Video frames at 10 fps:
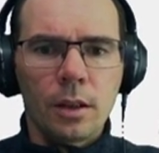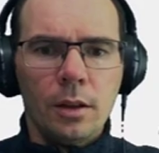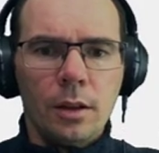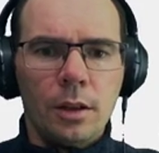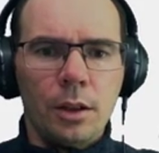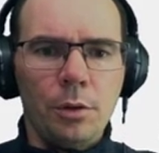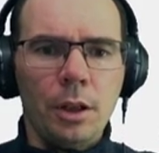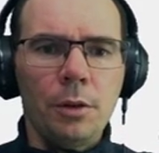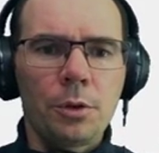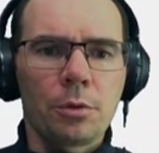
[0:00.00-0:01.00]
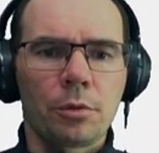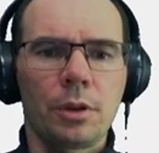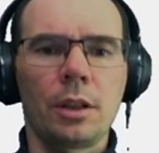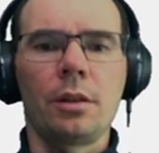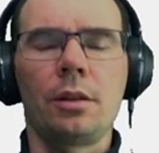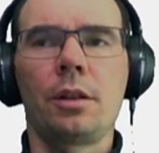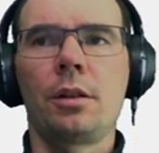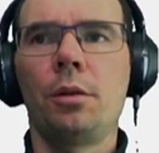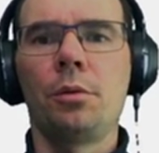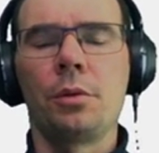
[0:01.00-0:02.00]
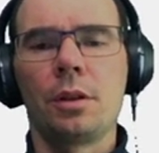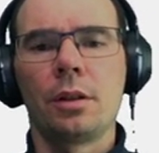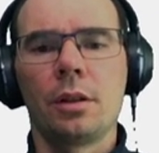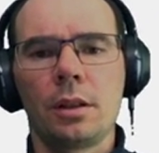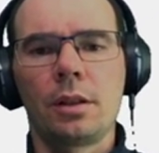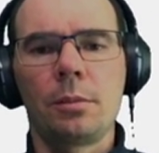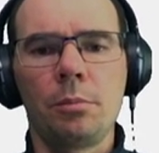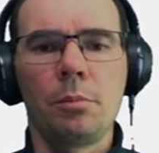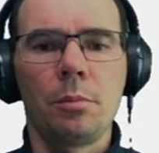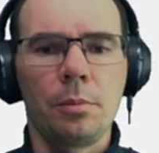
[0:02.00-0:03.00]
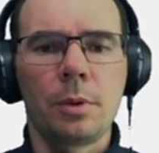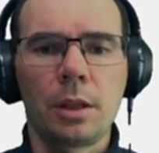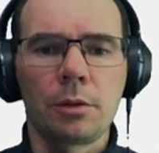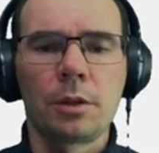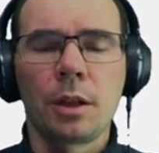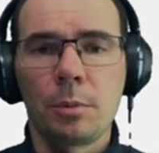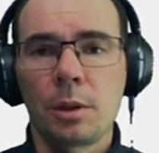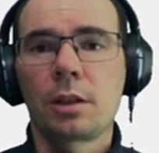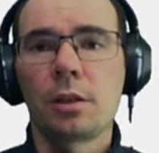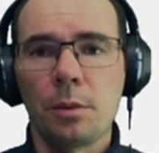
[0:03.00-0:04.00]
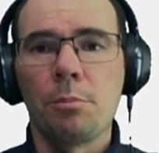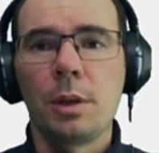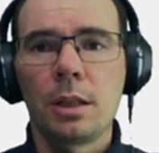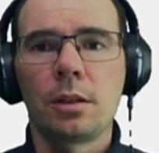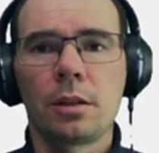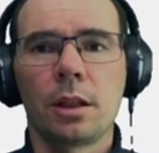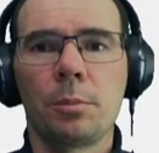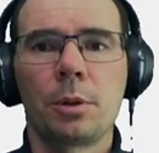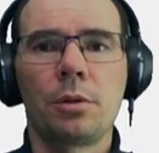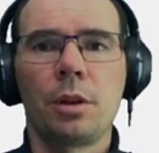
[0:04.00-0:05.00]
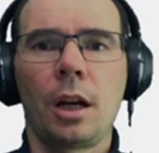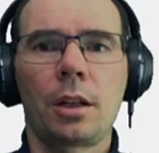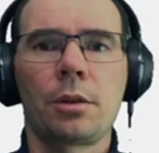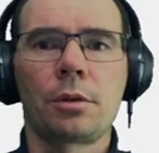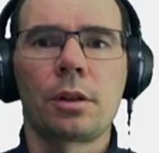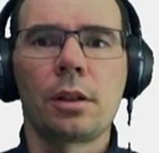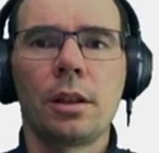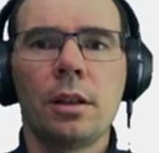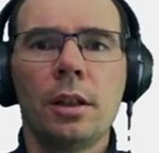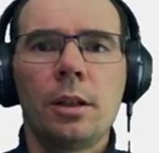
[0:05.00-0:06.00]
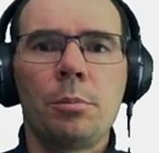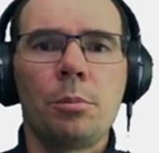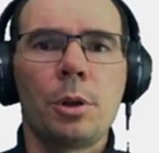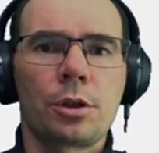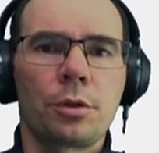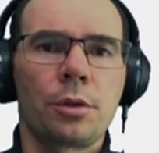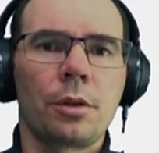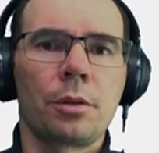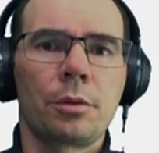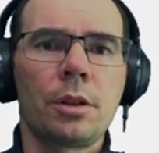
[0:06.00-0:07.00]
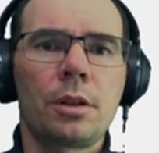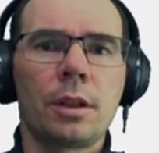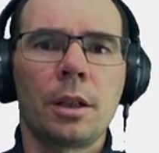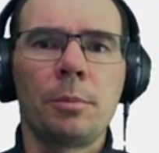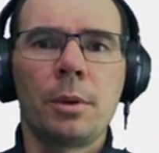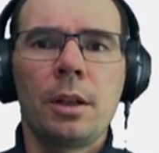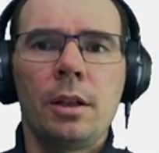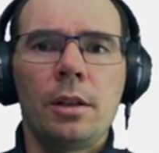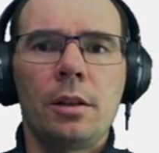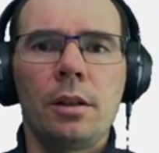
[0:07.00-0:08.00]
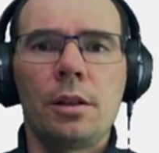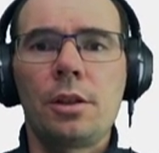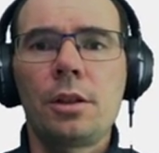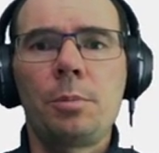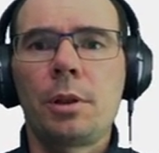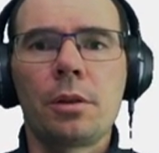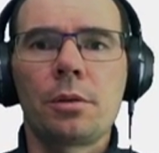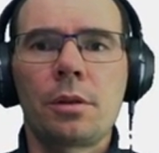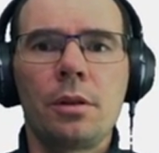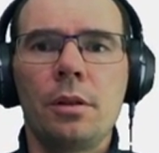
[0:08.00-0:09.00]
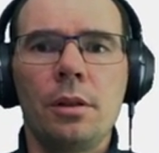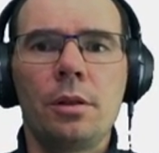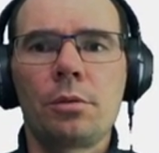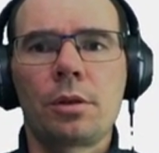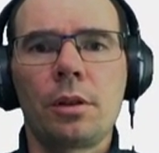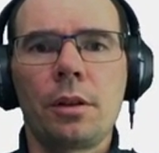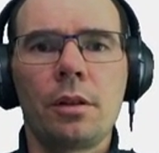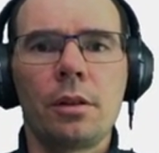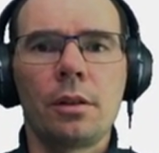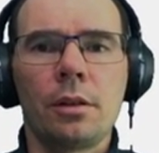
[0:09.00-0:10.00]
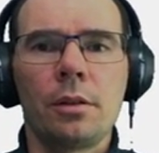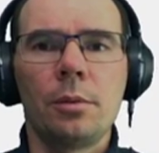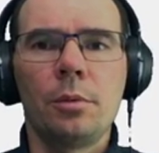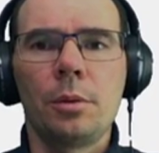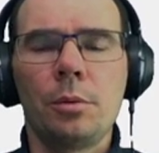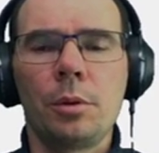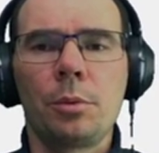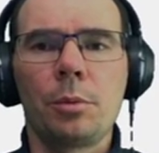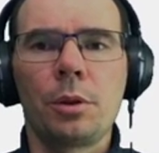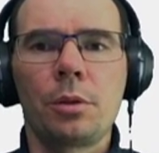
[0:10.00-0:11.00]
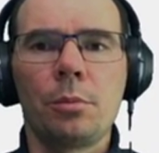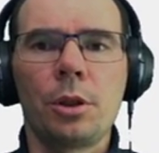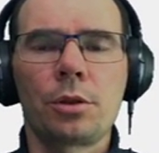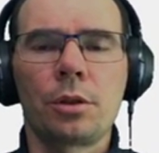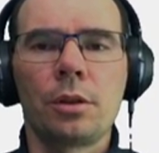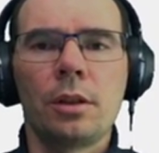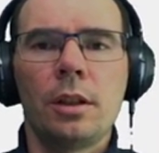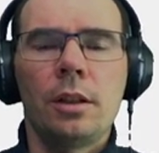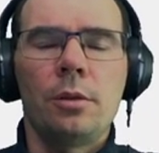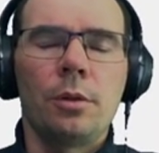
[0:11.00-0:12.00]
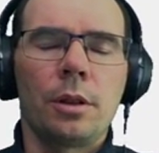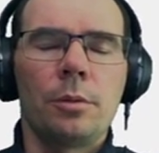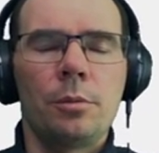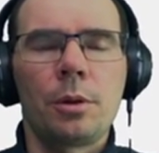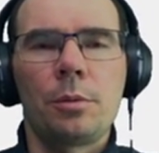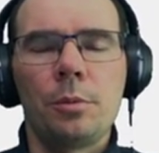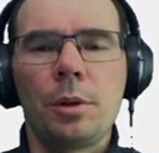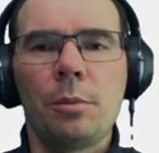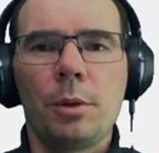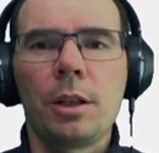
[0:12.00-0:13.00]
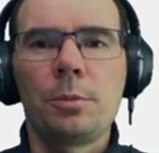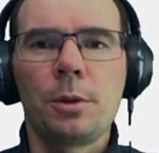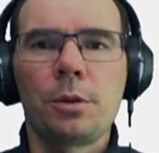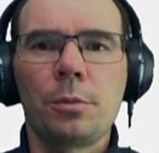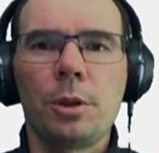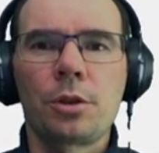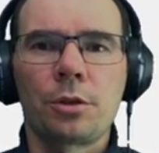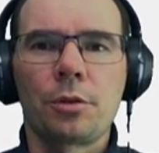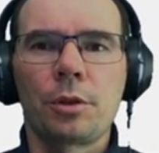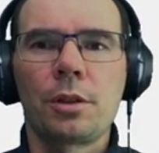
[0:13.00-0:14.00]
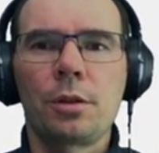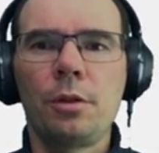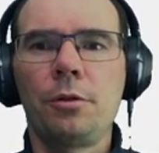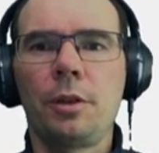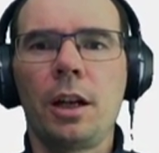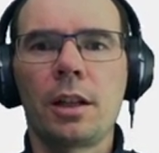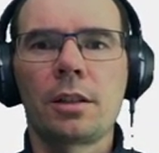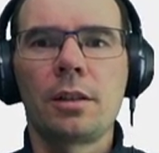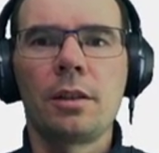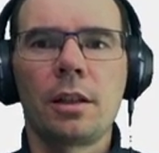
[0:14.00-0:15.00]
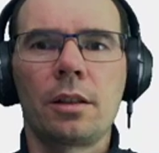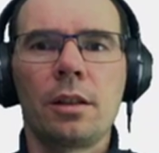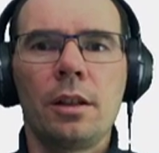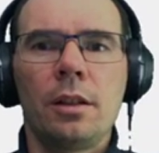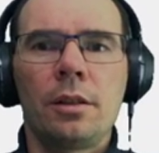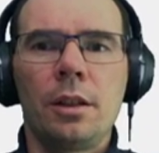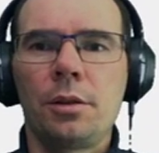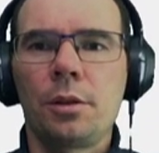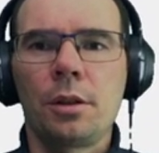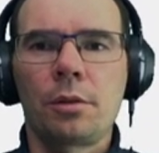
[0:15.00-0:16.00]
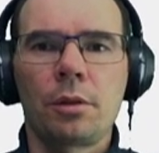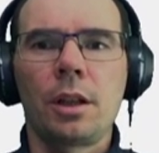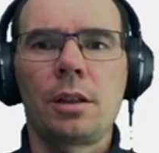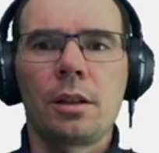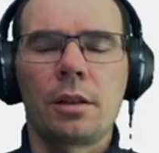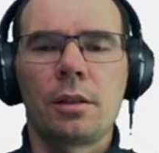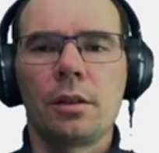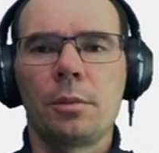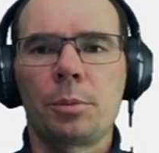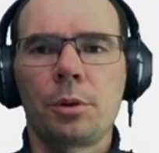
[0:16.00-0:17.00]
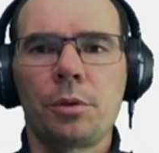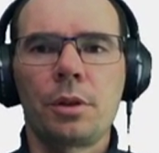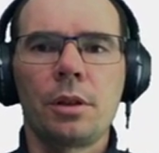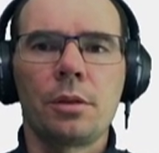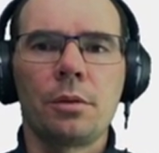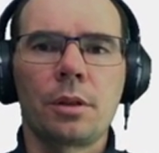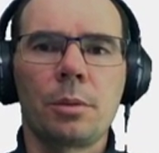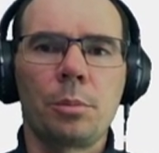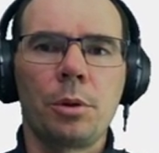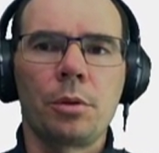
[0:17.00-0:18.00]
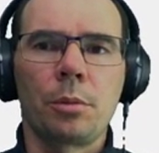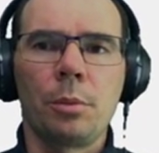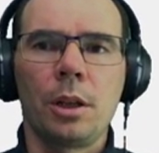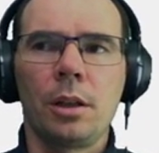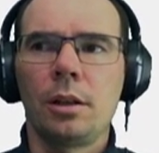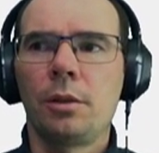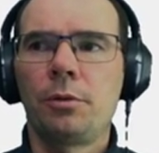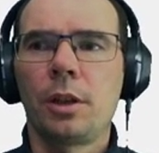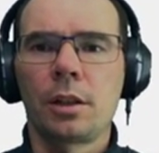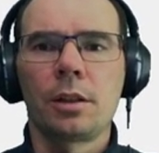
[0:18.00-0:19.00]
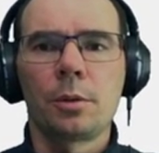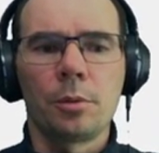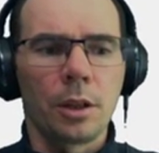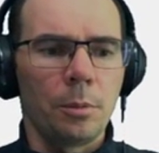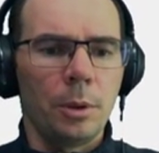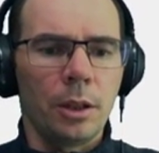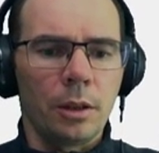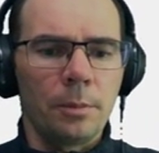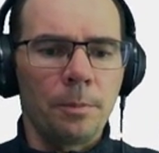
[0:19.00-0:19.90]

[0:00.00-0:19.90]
You have to run the code several times, actually many times, to accurately measure the runtime, just because usually what we want to measure or what we might want to measure runs so fast that idiosyncratic processes on a computer may affect it quite a bit.